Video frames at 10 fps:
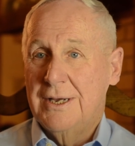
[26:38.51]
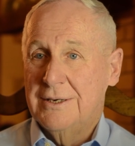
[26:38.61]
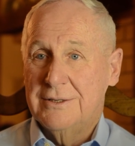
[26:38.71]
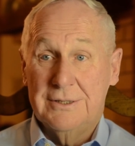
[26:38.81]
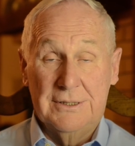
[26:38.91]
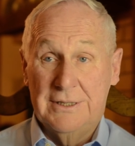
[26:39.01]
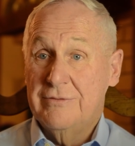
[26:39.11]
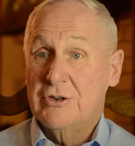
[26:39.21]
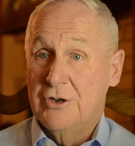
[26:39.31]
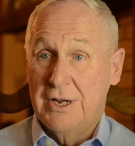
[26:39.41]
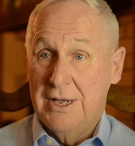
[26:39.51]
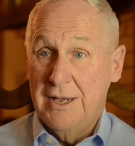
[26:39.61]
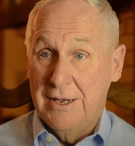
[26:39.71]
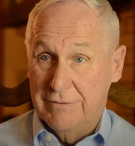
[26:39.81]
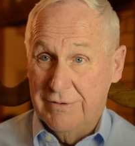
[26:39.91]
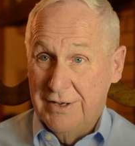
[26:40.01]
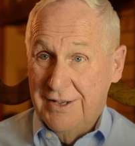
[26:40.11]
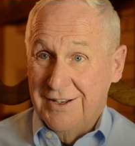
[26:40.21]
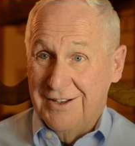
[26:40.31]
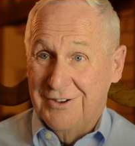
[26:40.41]
else is ever going to have
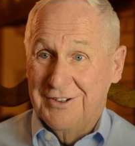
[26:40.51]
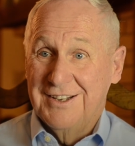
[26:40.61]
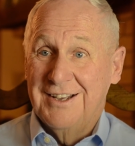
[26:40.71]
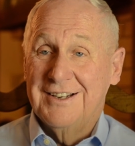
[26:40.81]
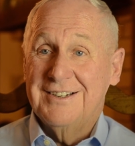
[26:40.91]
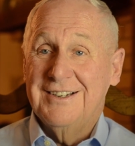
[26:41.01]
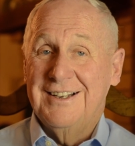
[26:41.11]
on that.